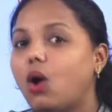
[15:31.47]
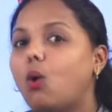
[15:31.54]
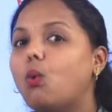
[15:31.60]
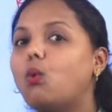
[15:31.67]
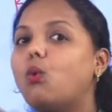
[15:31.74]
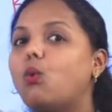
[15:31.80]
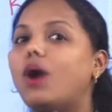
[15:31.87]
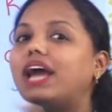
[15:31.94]

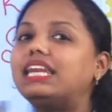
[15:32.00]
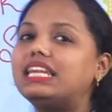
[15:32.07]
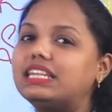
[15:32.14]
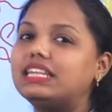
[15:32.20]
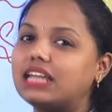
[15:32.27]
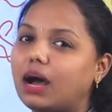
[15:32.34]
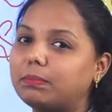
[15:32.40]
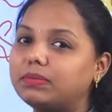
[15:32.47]
one
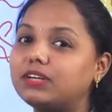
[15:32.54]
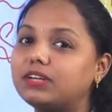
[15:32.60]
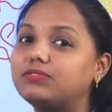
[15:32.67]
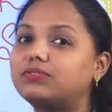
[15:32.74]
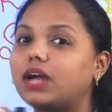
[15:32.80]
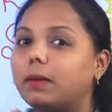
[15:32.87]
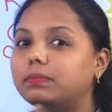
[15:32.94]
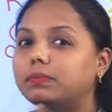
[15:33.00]
number
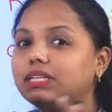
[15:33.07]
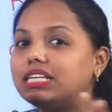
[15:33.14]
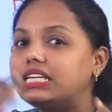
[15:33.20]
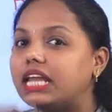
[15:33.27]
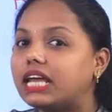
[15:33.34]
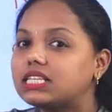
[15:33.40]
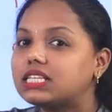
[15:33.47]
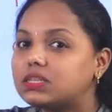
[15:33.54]
from the
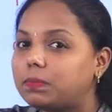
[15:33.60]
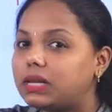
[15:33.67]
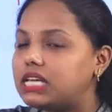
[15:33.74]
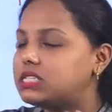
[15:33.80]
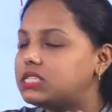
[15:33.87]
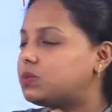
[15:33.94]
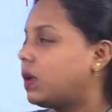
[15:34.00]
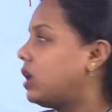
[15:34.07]
next
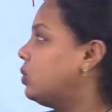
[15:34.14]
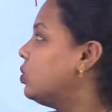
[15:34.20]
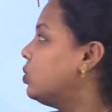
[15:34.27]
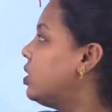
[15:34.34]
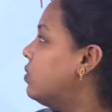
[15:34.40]
place value.